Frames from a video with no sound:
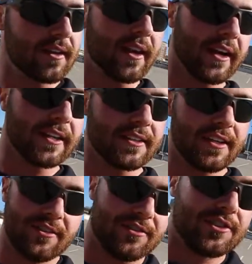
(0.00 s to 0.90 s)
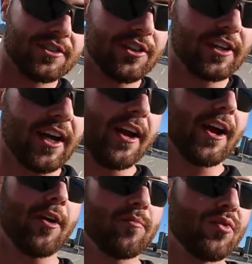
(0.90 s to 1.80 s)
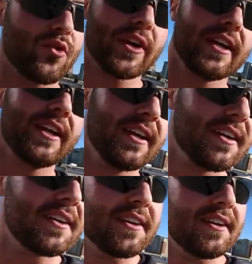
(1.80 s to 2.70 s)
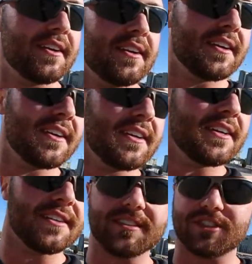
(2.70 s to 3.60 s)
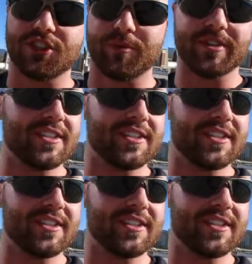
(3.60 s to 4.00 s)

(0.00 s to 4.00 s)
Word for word: and, and just look at how pretty this German